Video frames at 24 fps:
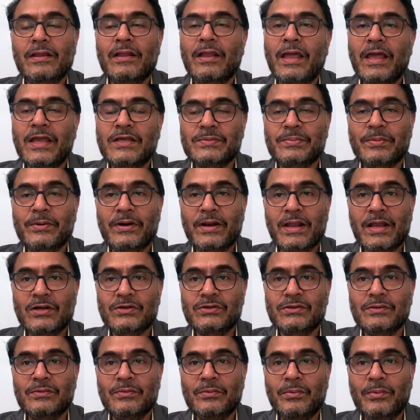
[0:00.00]

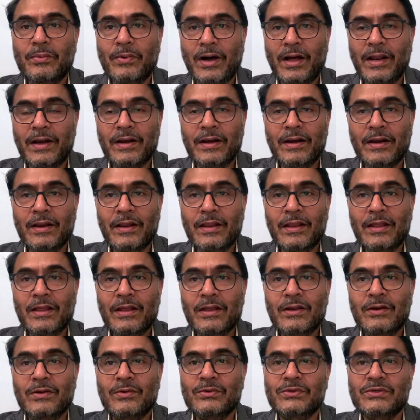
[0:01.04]
explanation 1
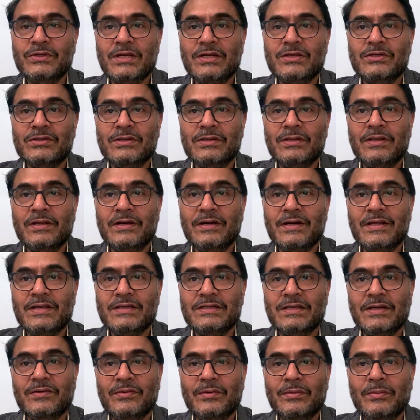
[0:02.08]
to section
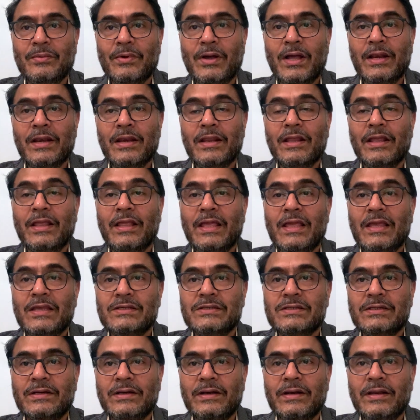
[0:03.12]
37(1)
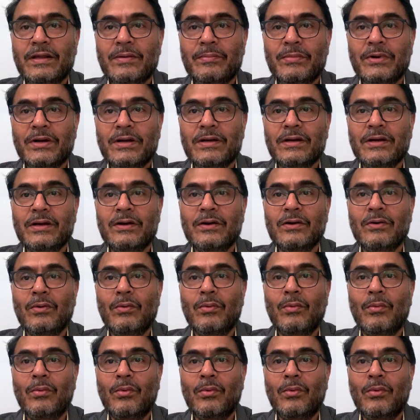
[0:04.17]
is limited